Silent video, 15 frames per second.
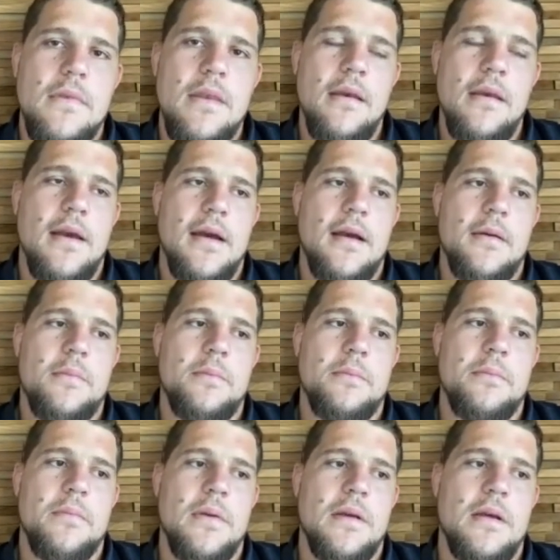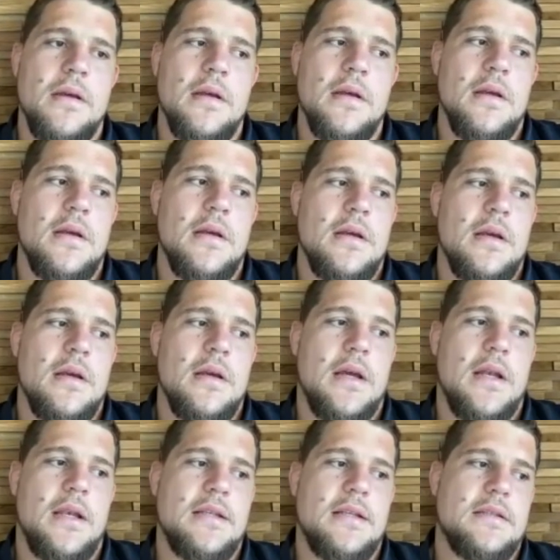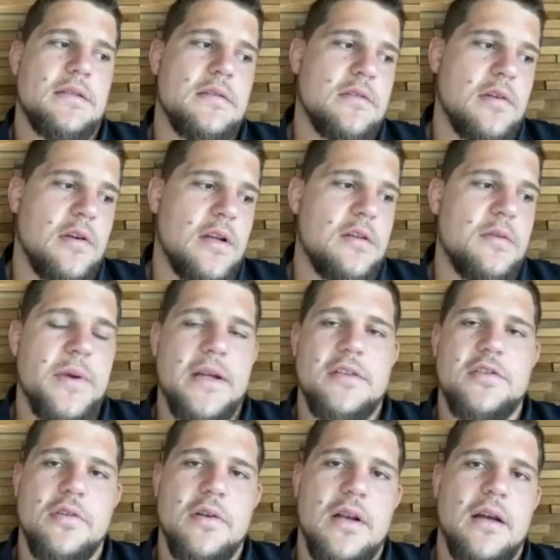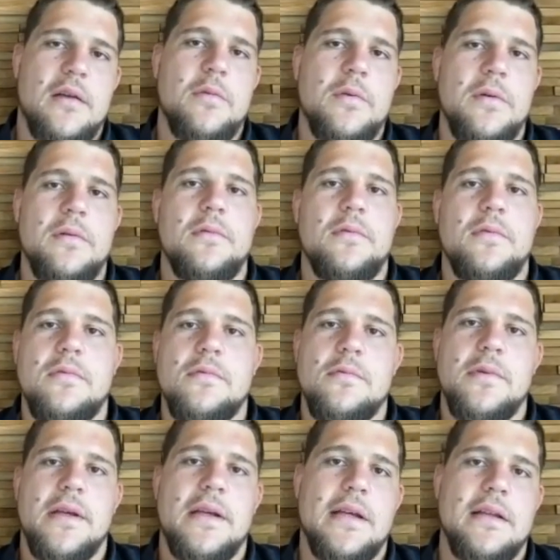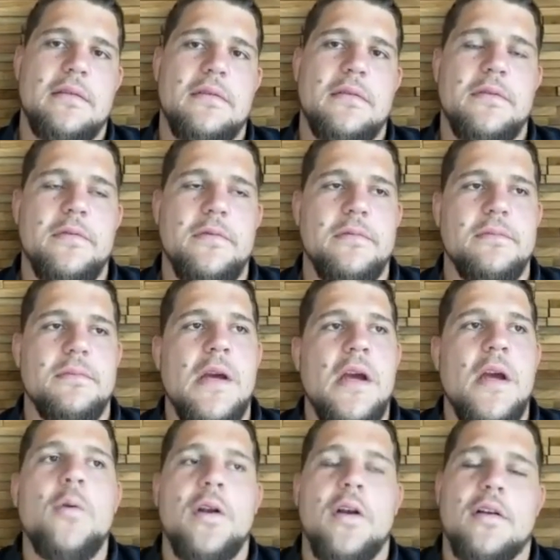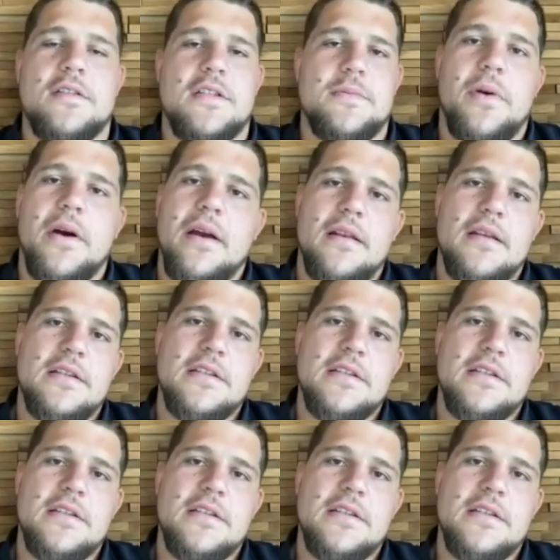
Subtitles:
And he's starting to make sure like we're not just buying the